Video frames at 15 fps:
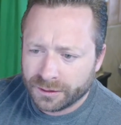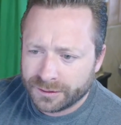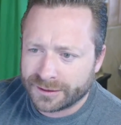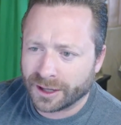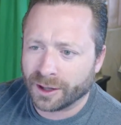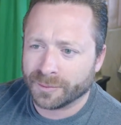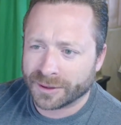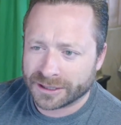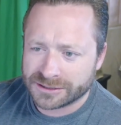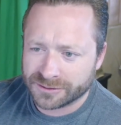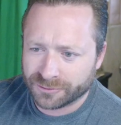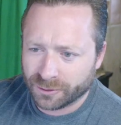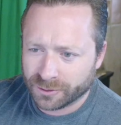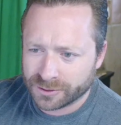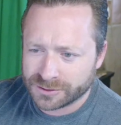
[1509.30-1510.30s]
Telmex,
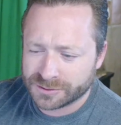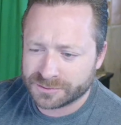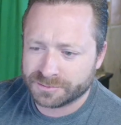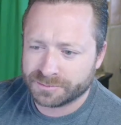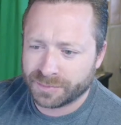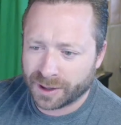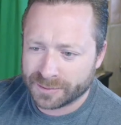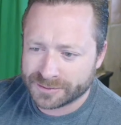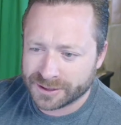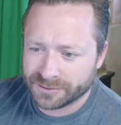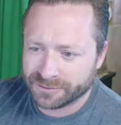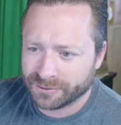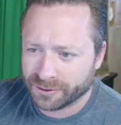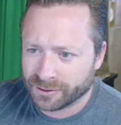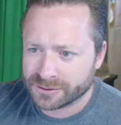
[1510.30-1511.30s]
of course, pops
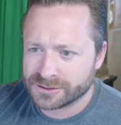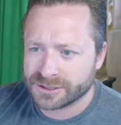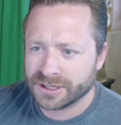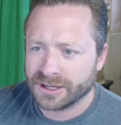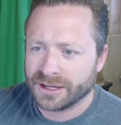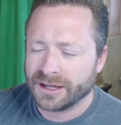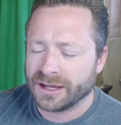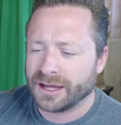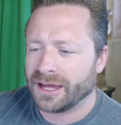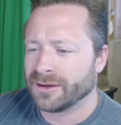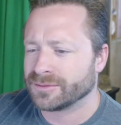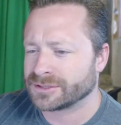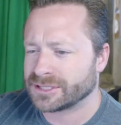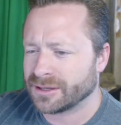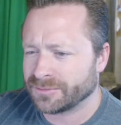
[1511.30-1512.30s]
up first. It
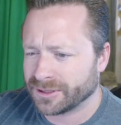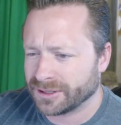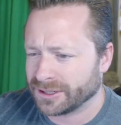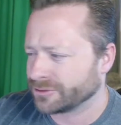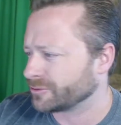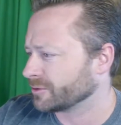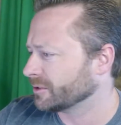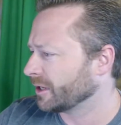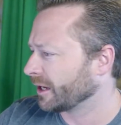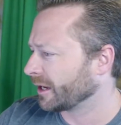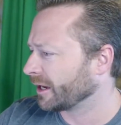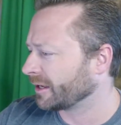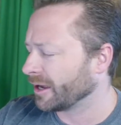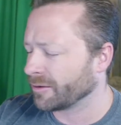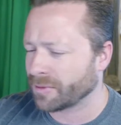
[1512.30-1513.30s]
was something interesting. Like
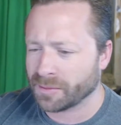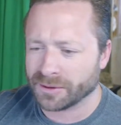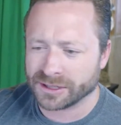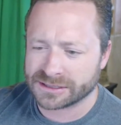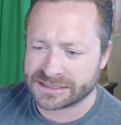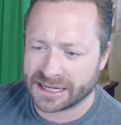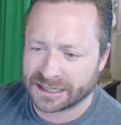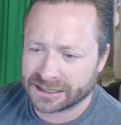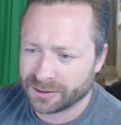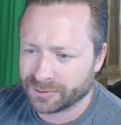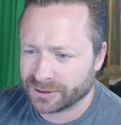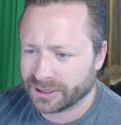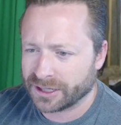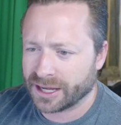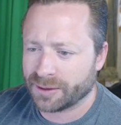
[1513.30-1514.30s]
I can't remember exactly
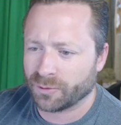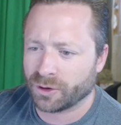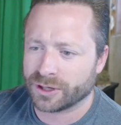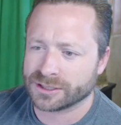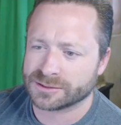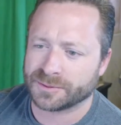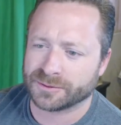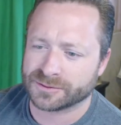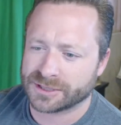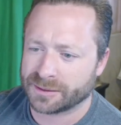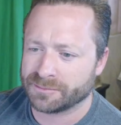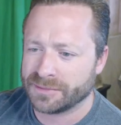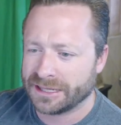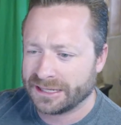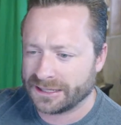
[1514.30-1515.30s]
what the name was, but it was like
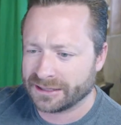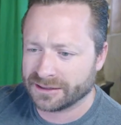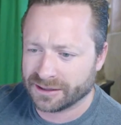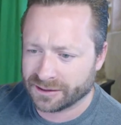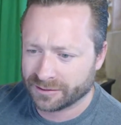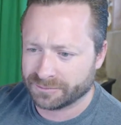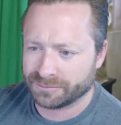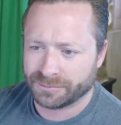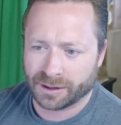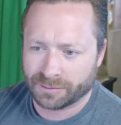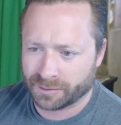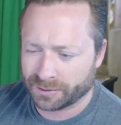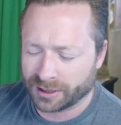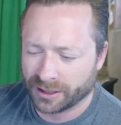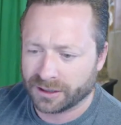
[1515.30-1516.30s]
media, blah
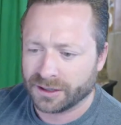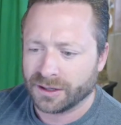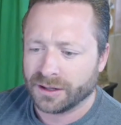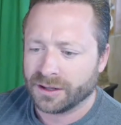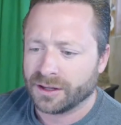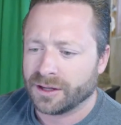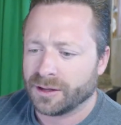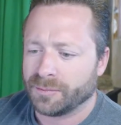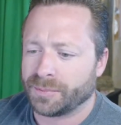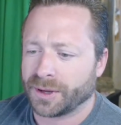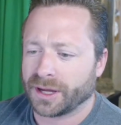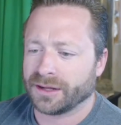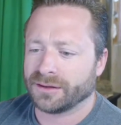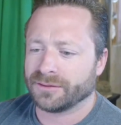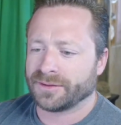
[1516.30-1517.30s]
blah blah.
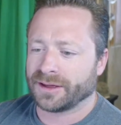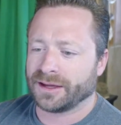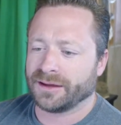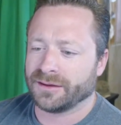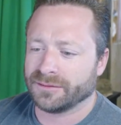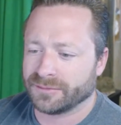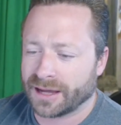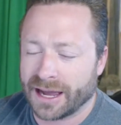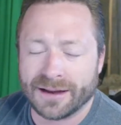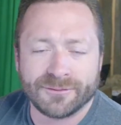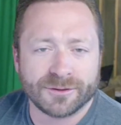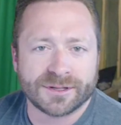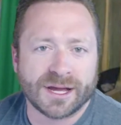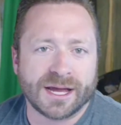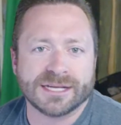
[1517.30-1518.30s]
But they
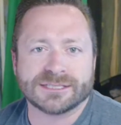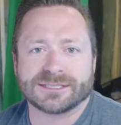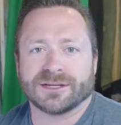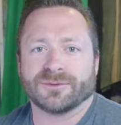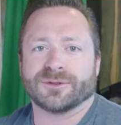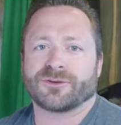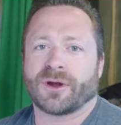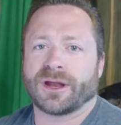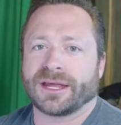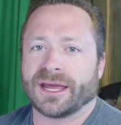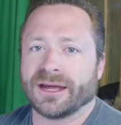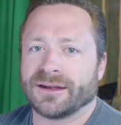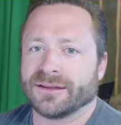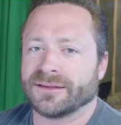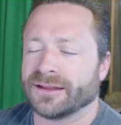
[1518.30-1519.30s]
advertised it. We tried to
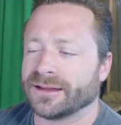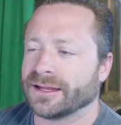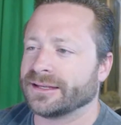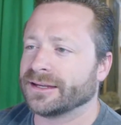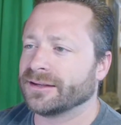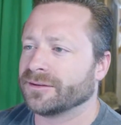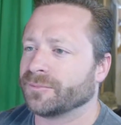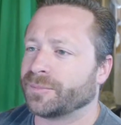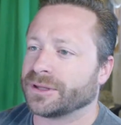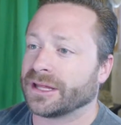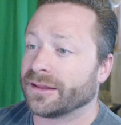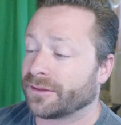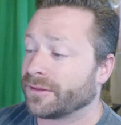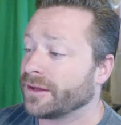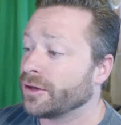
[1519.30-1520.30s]
get it, and then they didn't. But
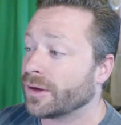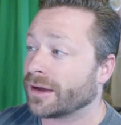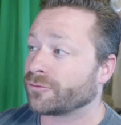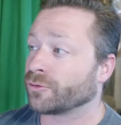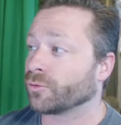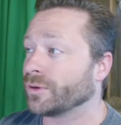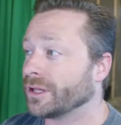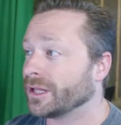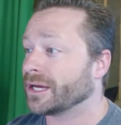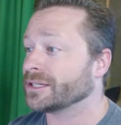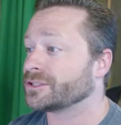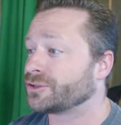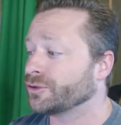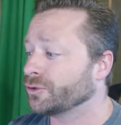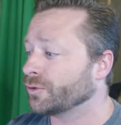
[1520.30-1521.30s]
then the thing you have to
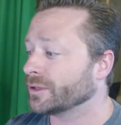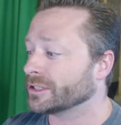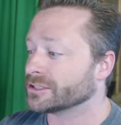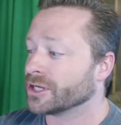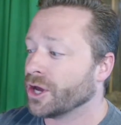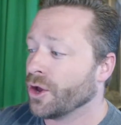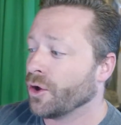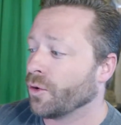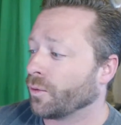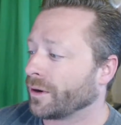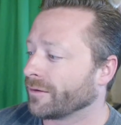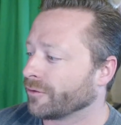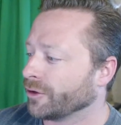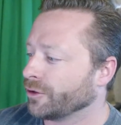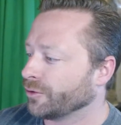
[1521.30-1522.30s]
realize too is
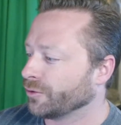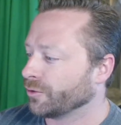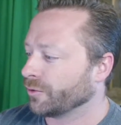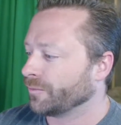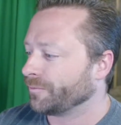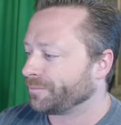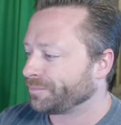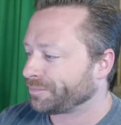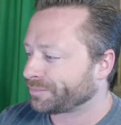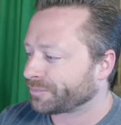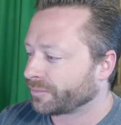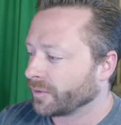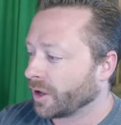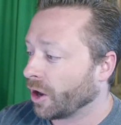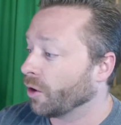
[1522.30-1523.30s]
whenever you,
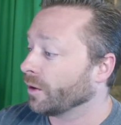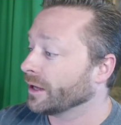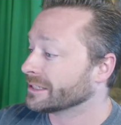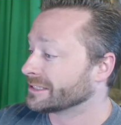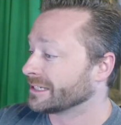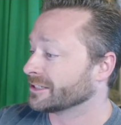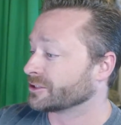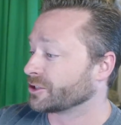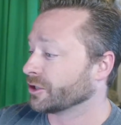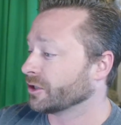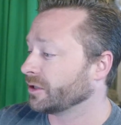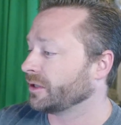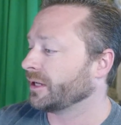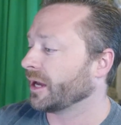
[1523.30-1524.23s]
oh, Izzy is good.